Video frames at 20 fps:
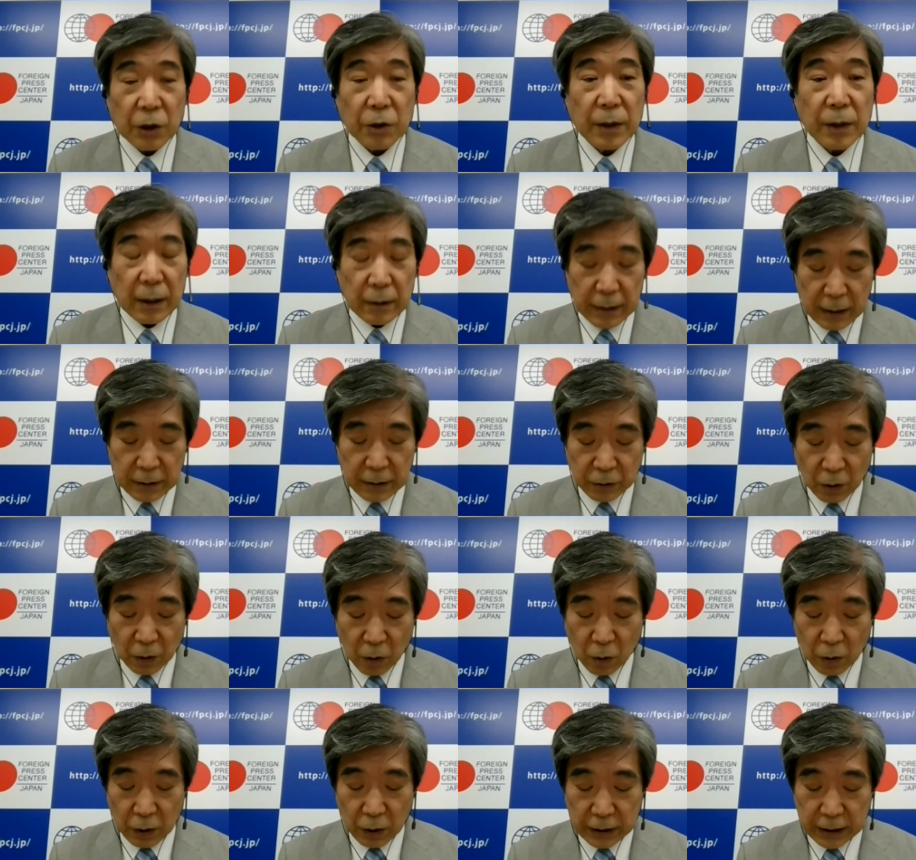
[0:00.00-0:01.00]
As for
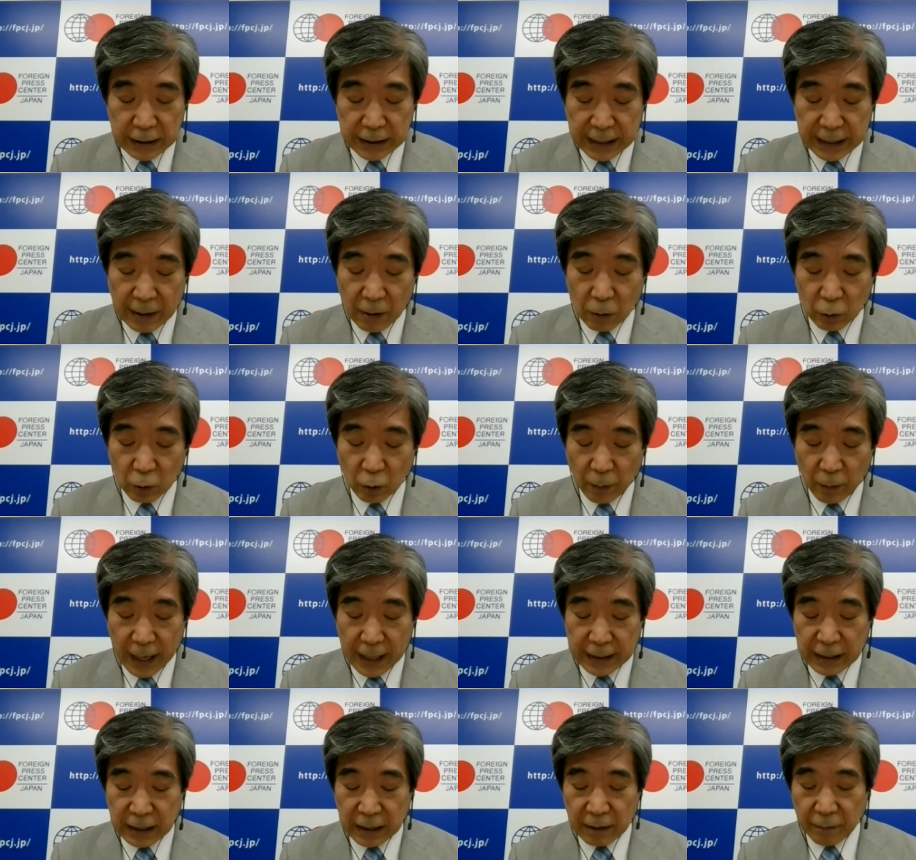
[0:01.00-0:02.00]
the material for
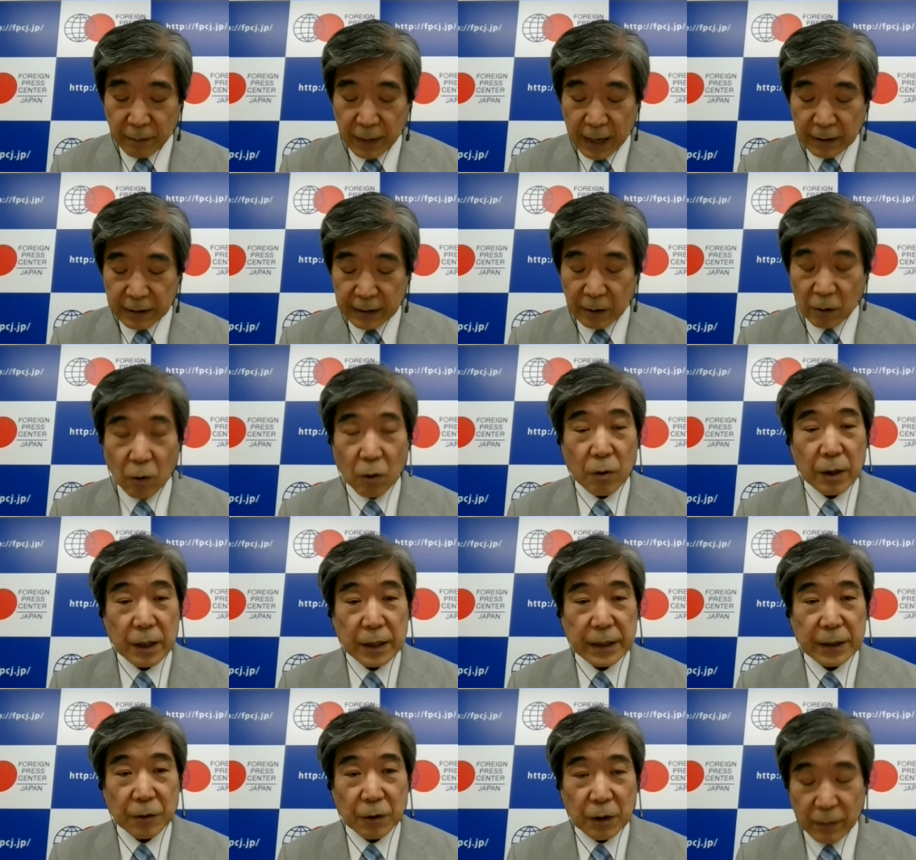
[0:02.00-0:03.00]
today's
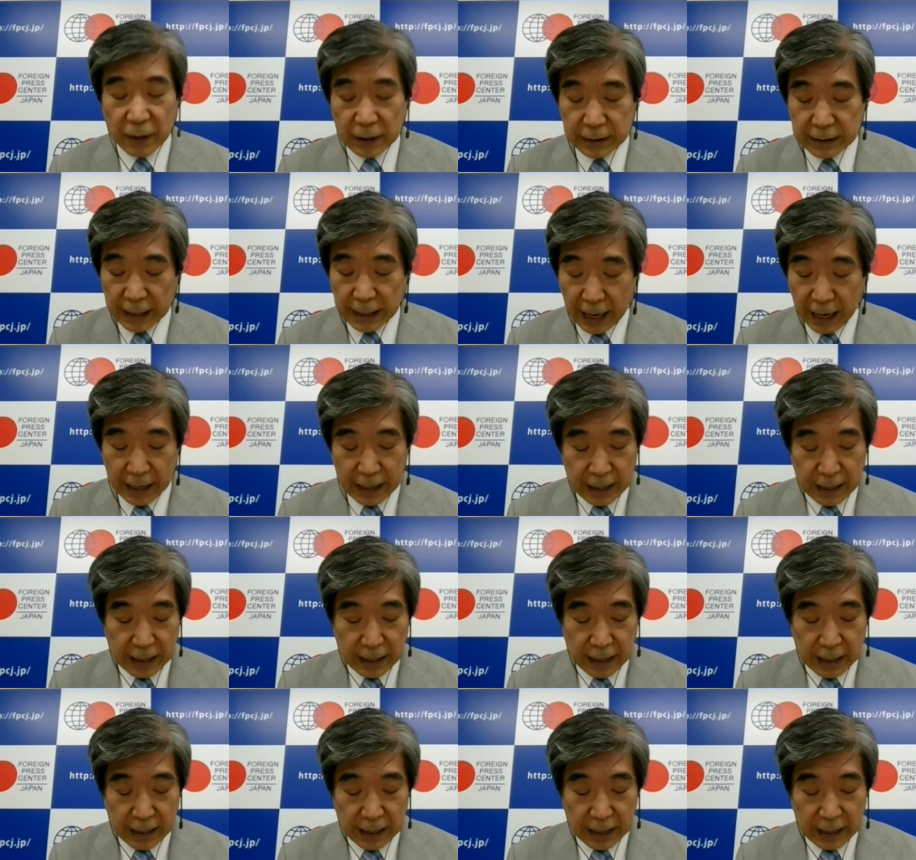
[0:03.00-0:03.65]
presentations, we have